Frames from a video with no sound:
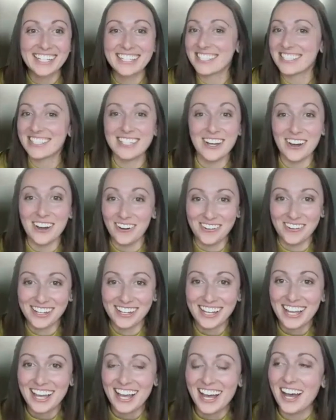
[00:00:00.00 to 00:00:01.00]
Just no.
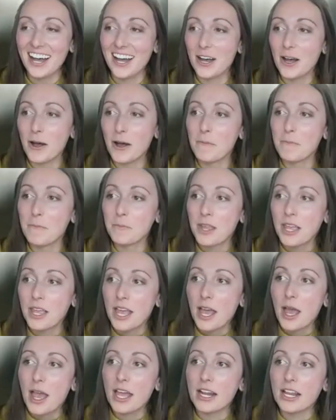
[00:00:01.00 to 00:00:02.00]

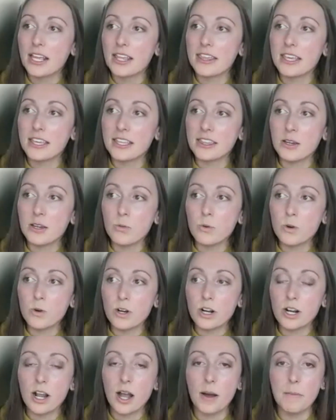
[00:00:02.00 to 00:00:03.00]
And I think that
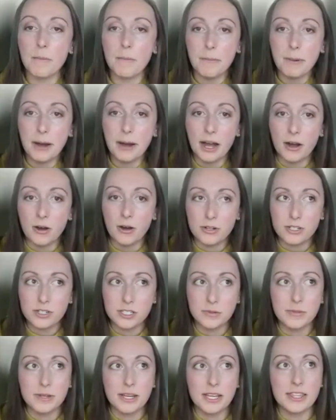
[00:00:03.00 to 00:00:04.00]
we're about
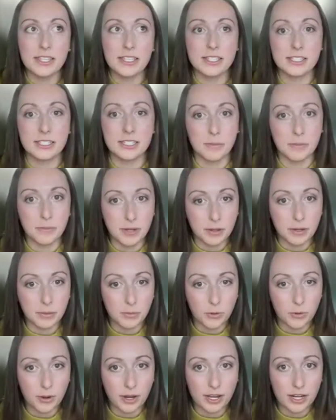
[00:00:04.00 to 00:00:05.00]
to be at this tipping
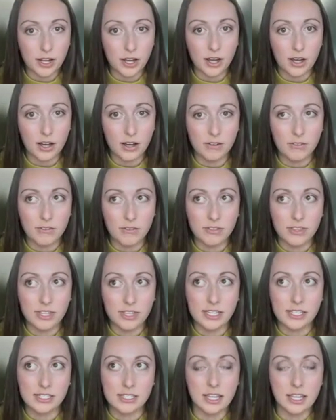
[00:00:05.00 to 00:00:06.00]
point of
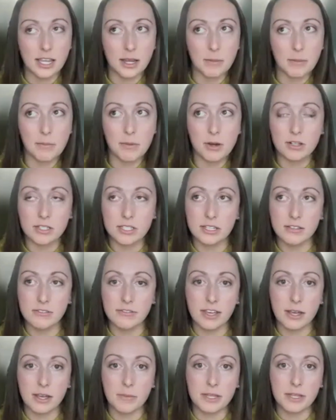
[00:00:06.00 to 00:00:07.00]
these like
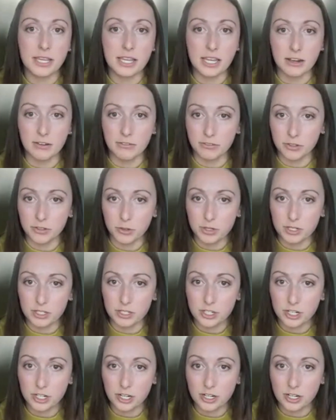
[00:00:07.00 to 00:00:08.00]
multifamily
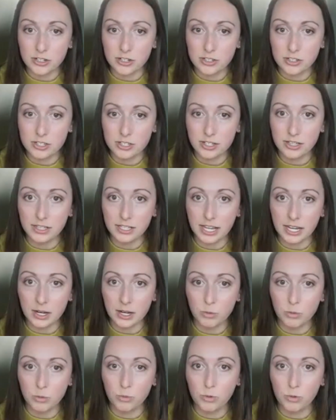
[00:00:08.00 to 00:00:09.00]
influencers,
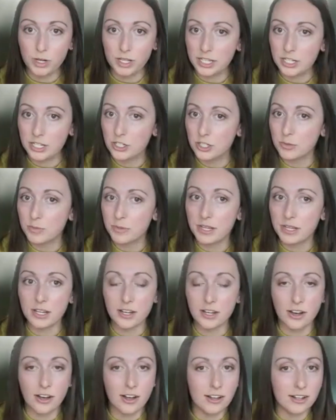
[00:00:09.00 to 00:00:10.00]
like really just
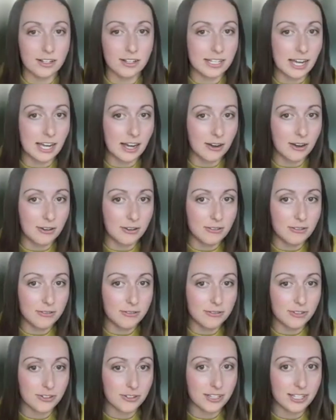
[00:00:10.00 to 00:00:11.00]
being called out
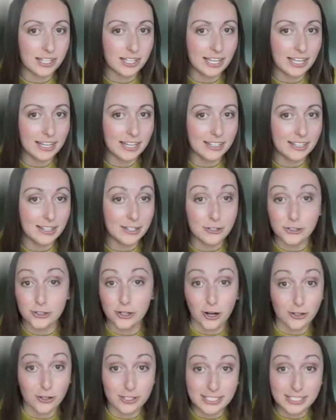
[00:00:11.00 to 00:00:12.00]
for like the
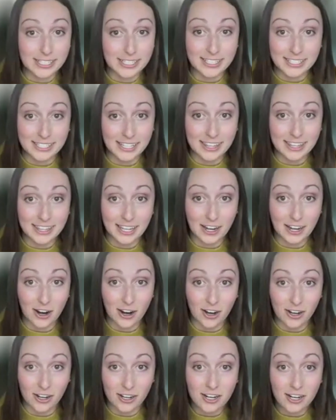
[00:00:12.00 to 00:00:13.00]
charlatans that they
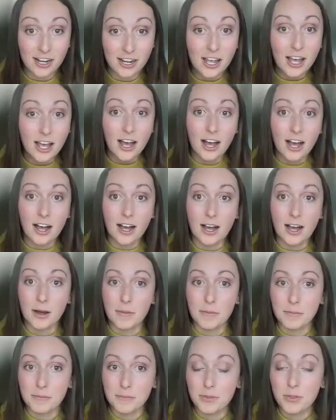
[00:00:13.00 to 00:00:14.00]
are.
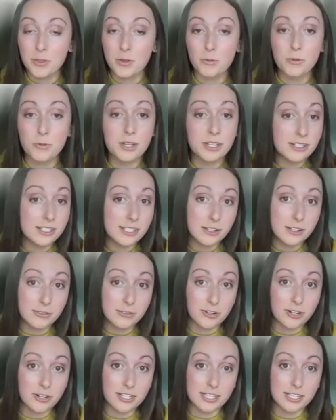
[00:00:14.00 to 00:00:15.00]
The Real Deal,
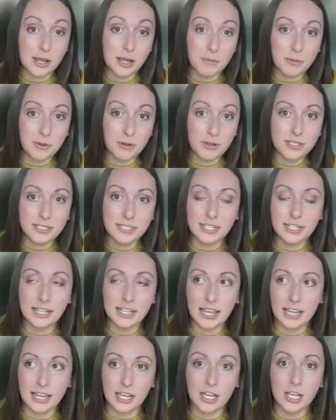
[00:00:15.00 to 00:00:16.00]
for example, did
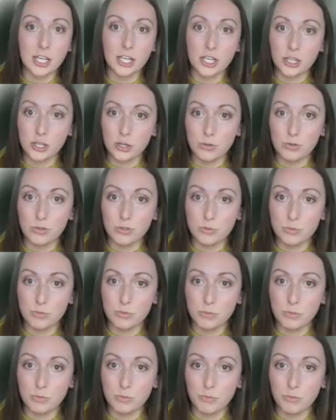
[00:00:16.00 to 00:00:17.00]
like a huge
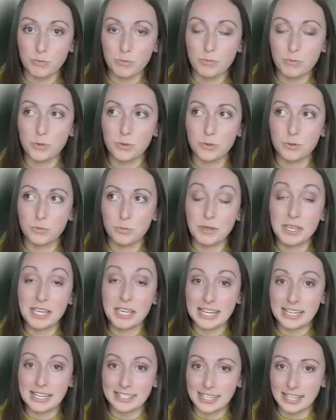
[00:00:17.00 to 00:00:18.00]

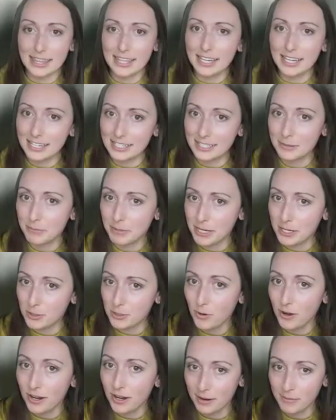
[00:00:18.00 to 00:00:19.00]
piece. I think it's a
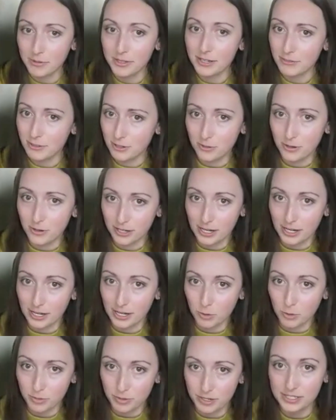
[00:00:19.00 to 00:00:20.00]
piece one. I believe they're working
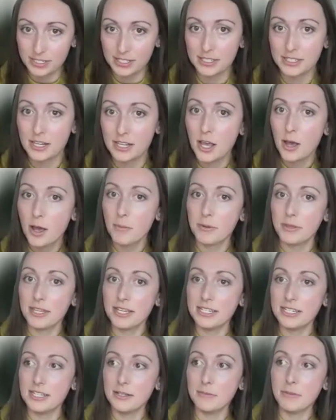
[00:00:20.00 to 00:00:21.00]
on more pieces, but
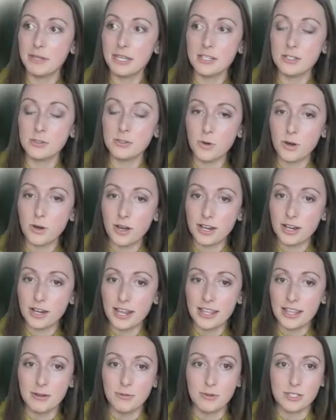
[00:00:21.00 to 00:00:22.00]
they did piece one
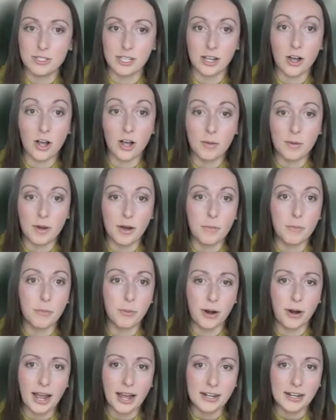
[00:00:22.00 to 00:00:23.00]
and it was like all about
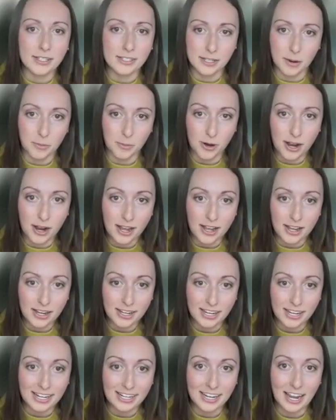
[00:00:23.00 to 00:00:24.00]
Brad
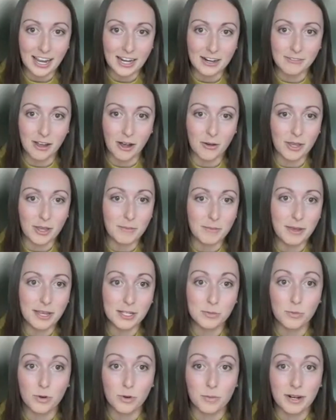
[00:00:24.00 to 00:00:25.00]
Sumrock and kind of how he
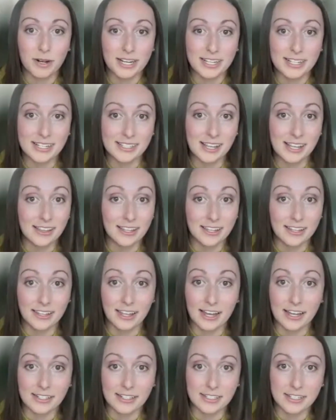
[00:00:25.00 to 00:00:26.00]
makes more money selling
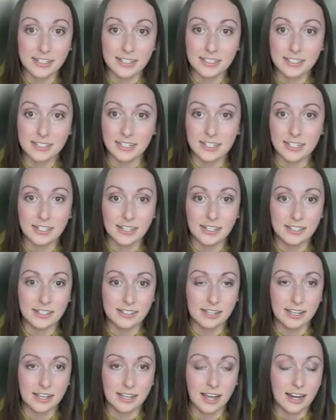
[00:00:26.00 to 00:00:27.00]
classes than he
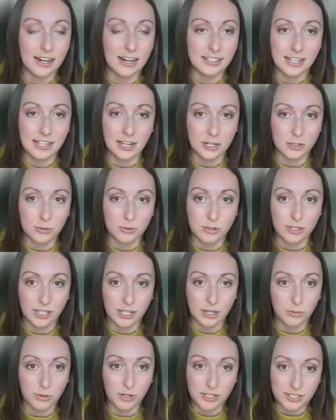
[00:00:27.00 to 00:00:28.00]
does on his actual
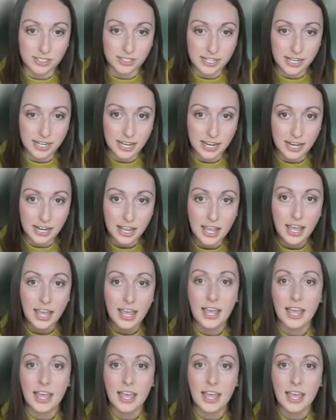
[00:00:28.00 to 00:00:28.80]
like real estate.